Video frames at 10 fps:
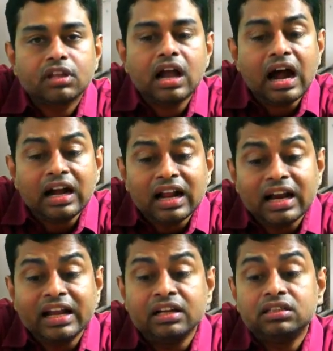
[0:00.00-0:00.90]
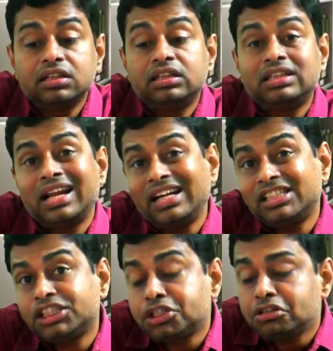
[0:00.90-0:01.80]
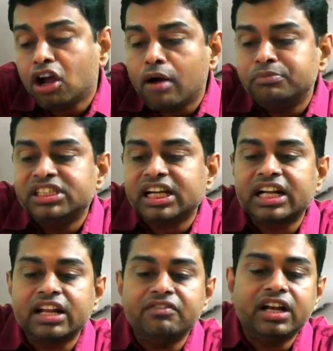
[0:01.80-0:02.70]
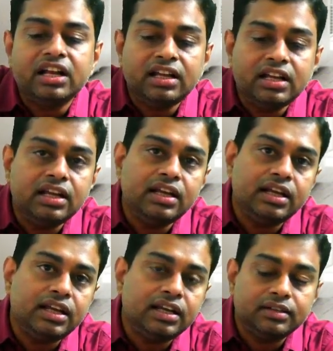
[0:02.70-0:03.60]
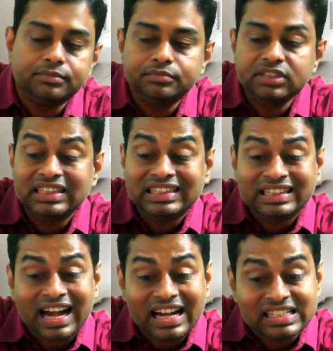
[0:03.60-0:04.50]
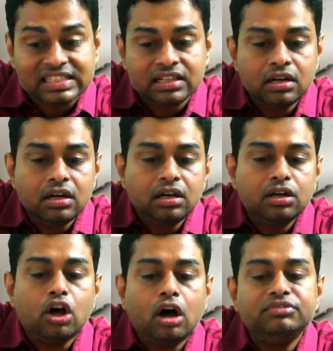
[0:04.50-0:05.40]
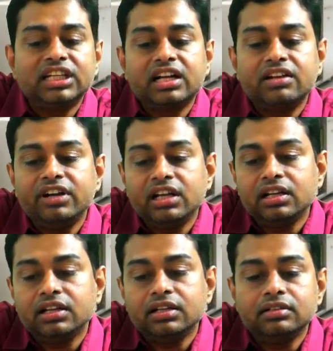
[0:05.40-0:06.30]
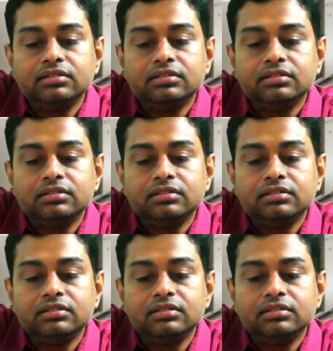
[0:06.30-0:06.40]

Underline. Threats to the objectivity. Threats to the objectivity.